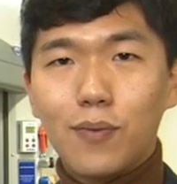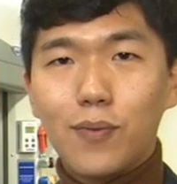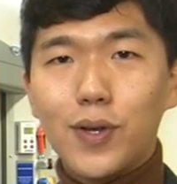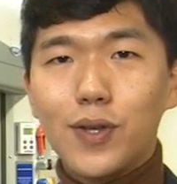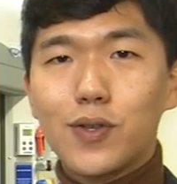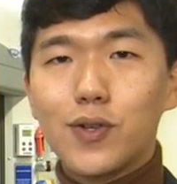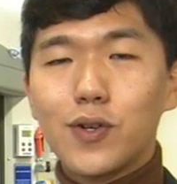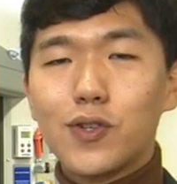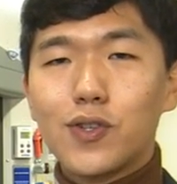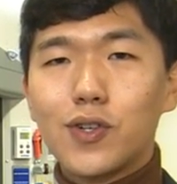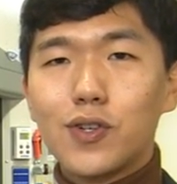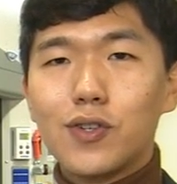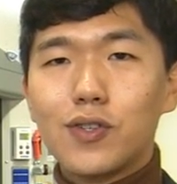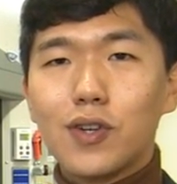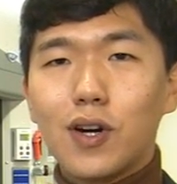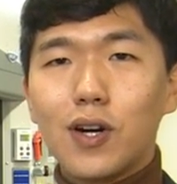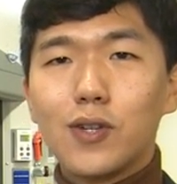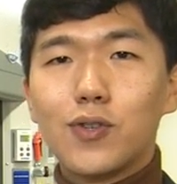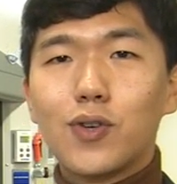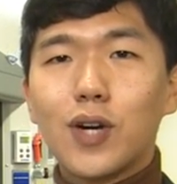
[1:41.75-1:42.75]

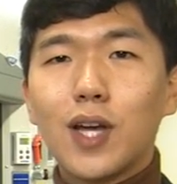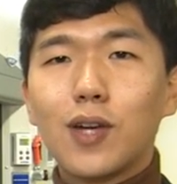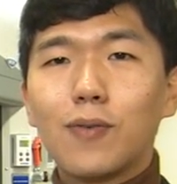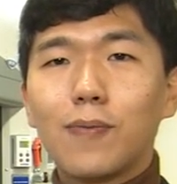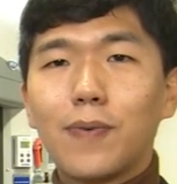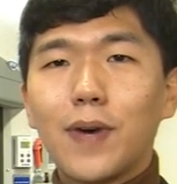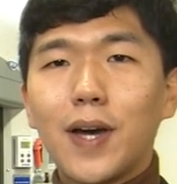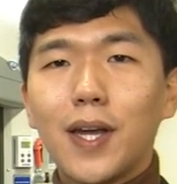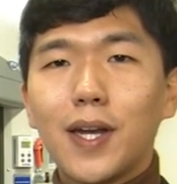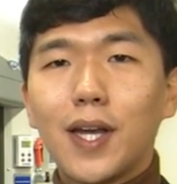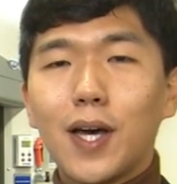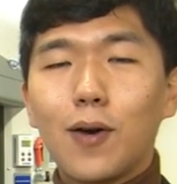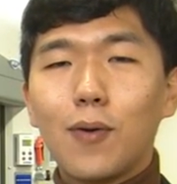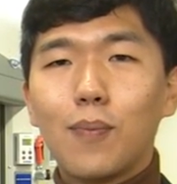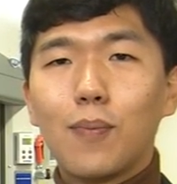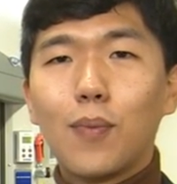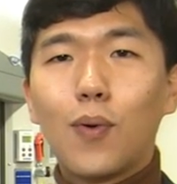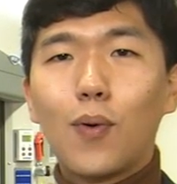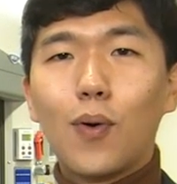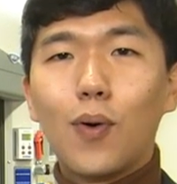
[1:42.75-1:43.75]
researchers are trying to find
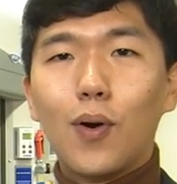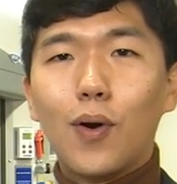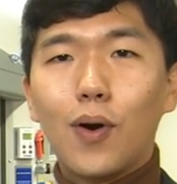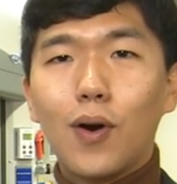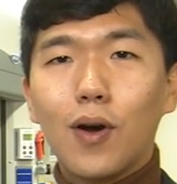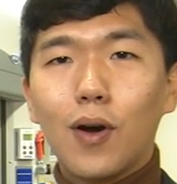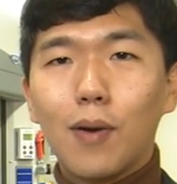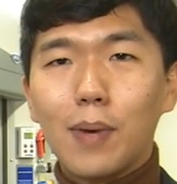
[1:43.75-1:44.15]
out more